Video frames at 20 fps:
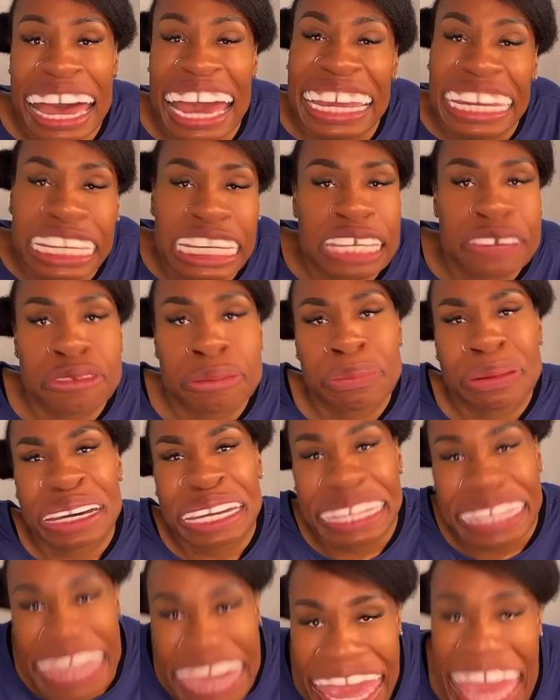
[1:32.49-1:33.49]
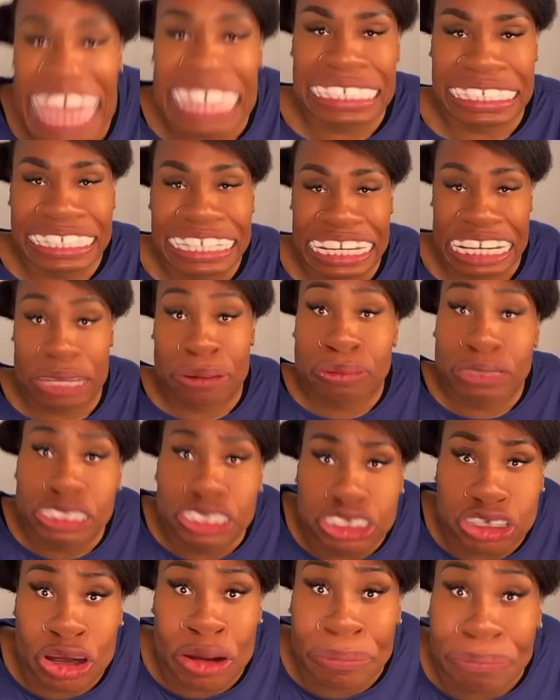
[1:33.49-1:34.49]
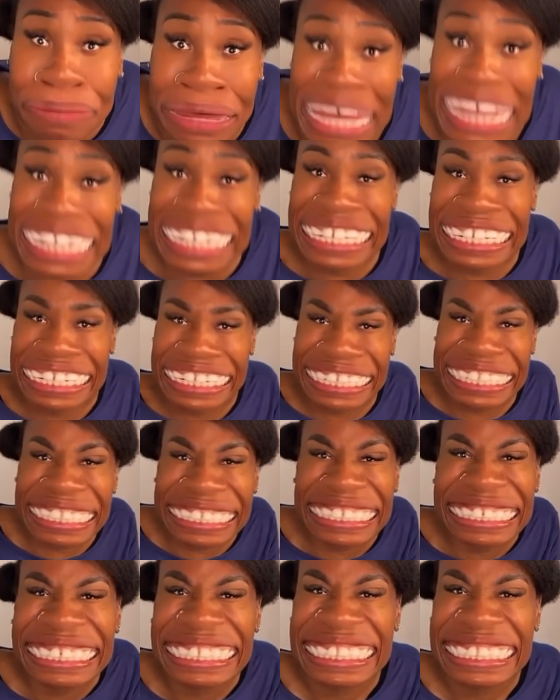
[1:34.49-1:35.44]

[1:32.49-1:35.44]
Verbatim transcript: I could even put gas in it with your money.